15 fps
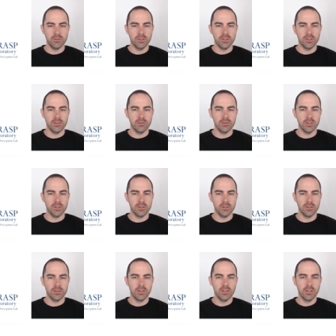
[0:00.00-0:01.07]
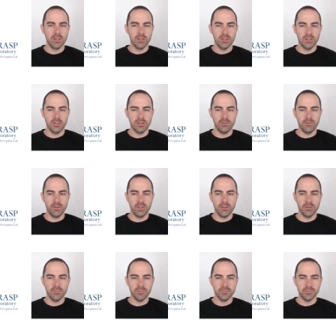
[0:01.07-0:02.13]
Let's look at, at the
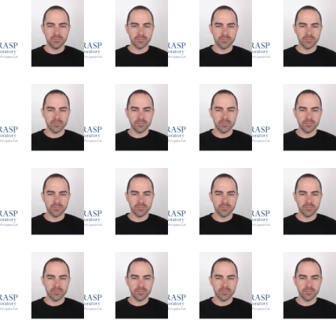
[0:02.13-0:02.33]
video.